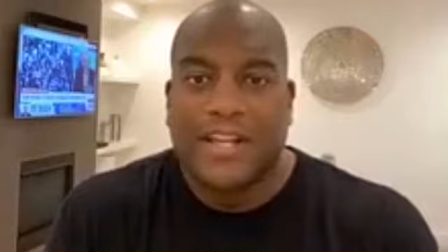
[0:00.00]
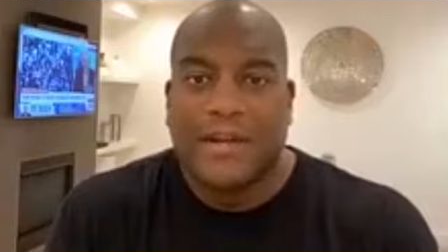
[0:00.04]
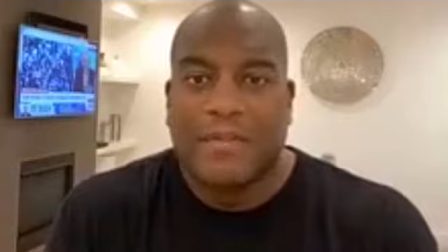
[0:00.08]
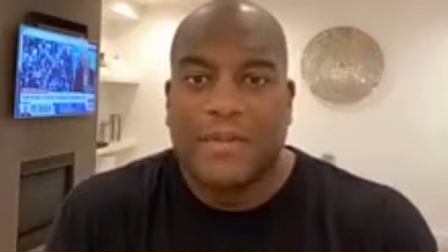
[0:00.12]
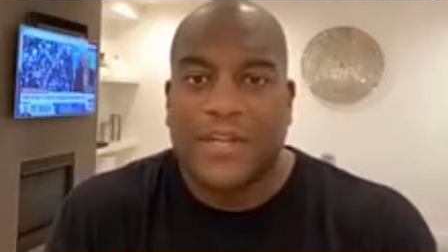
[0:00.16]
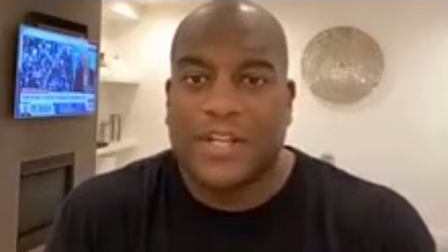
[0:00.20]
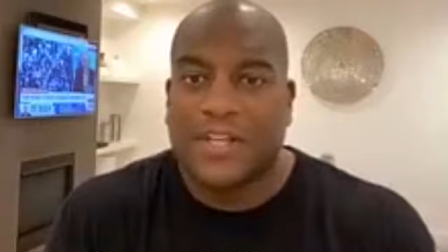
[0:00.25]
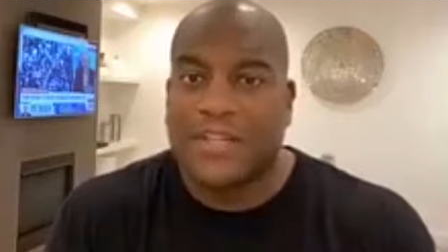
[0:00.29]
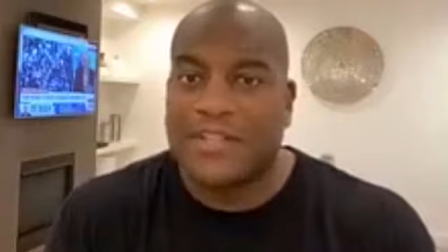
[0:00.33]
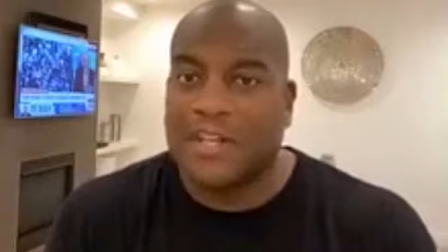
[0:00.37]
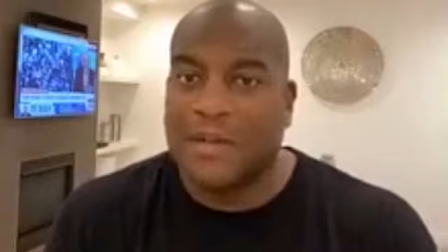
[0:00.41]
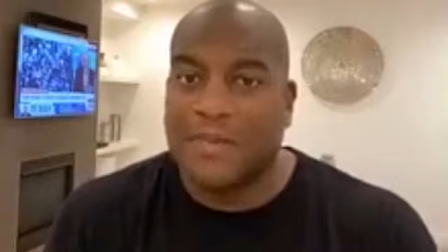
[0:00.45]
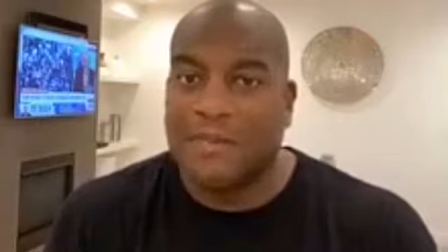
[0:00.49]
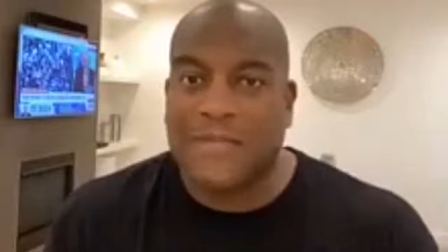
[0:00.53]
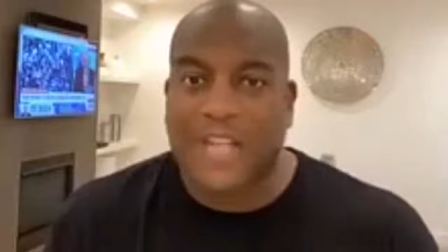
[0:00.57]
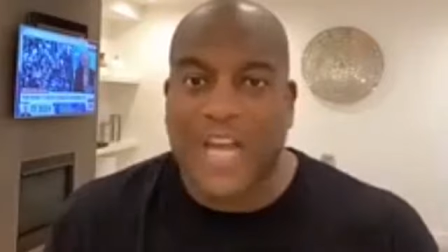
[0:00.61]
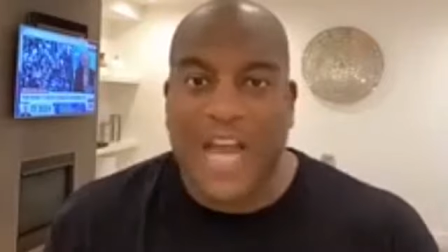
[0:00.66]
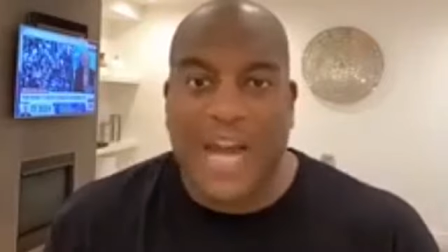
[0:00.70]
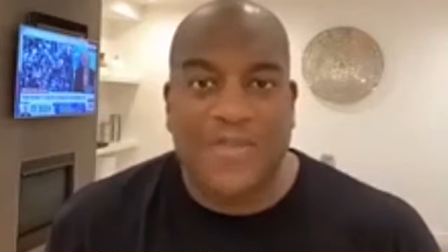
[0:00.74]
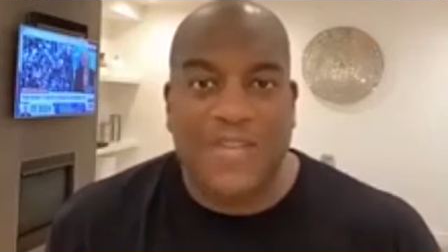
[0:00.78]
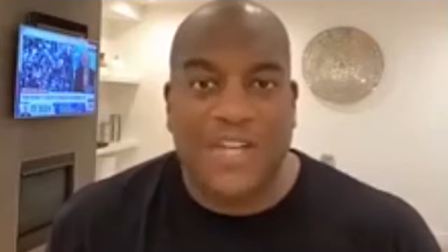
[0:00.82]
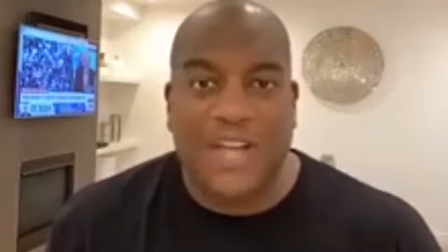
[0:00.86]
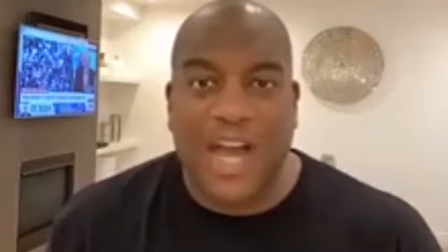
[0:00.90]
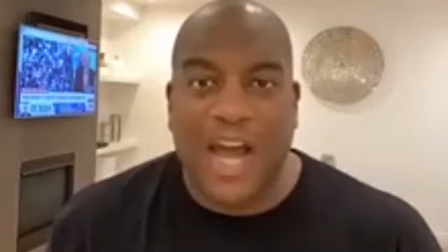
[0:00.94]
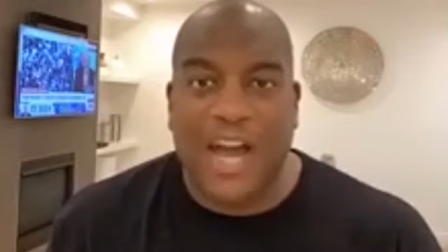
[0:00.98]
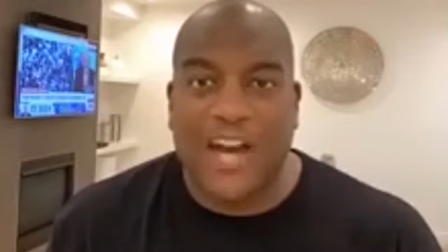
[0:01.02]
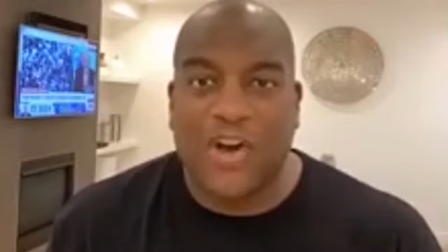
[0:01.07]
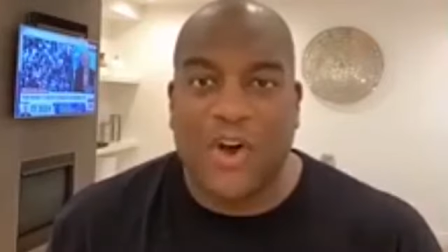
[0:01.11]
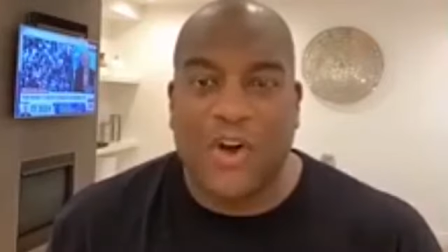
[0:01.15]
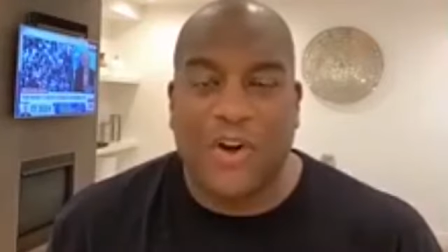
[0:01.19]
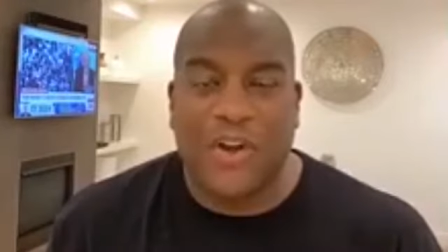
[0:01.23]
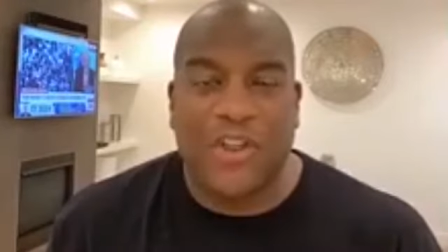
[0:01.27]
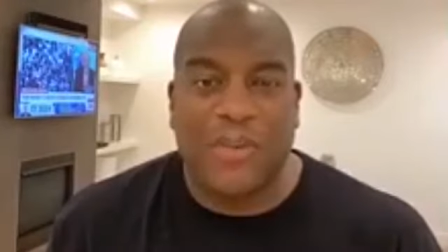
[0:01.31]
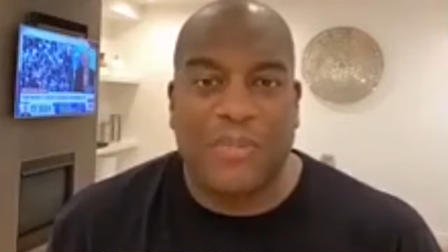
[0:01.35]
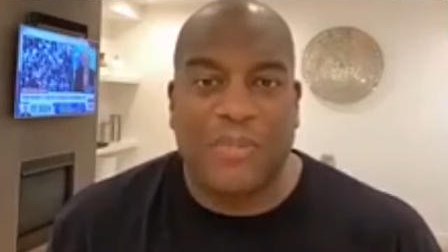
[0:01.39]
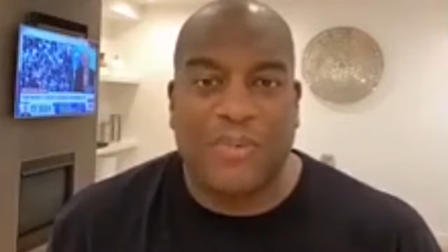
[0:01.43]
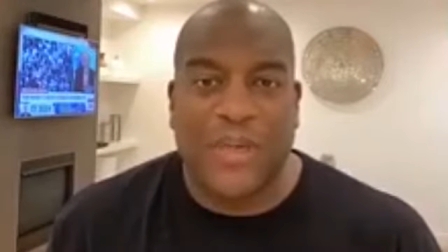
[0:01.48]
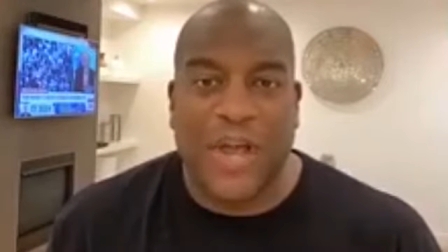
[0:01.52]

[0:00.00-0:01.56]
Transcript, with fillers: Because sometimes you got to go to the